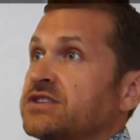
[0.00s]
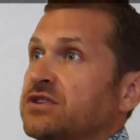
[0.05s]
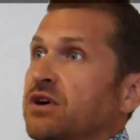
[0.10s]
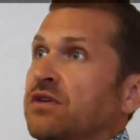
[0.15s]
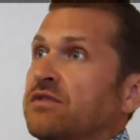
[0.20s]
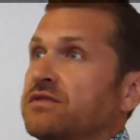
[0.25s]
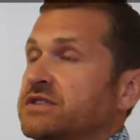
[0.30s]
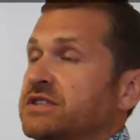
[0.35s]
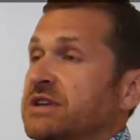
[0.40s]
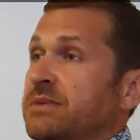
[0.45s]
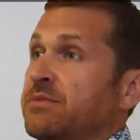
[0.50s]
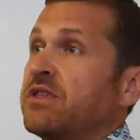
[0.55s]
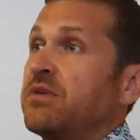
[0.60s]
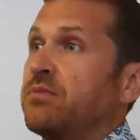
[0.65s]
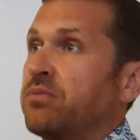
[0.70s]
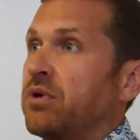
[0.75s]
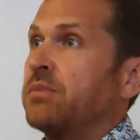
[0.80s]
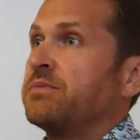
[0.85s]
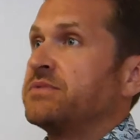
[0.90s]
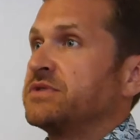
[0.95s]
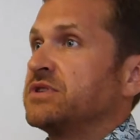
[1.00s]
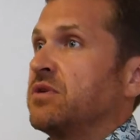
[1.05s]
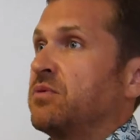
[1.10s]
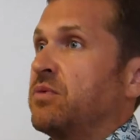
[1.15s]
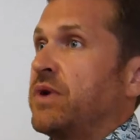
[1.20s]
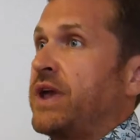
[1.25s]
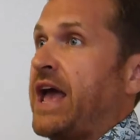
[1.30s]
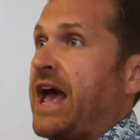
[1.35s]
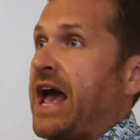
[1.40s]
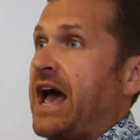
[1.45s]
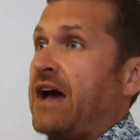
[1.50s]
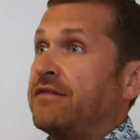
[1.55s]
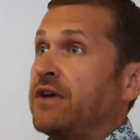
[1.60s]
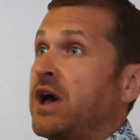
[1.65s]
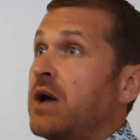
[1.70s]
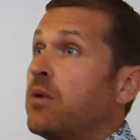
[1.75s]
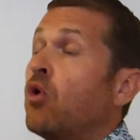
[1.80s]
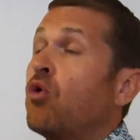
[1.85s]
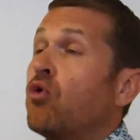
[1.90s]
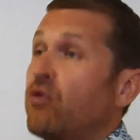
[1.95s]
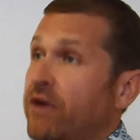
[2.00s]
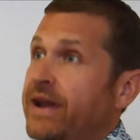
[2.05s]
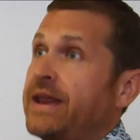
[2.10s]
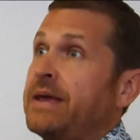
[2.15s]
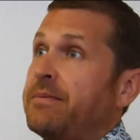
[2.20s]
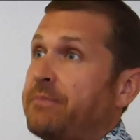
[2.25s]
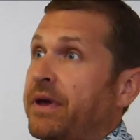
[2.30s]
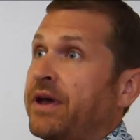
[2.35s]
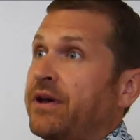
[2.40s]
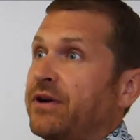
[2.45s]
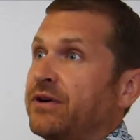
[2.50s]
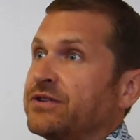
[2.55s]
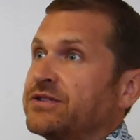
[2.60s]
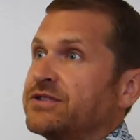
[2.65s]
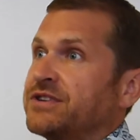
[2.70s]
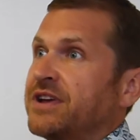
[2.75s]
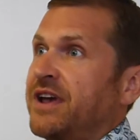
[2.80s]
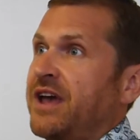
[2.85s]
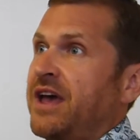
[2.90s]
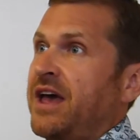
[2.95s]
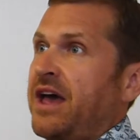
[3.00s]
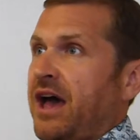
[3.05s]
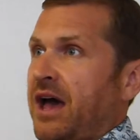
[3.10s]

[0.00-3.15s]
that solves some of the problems that we have already built,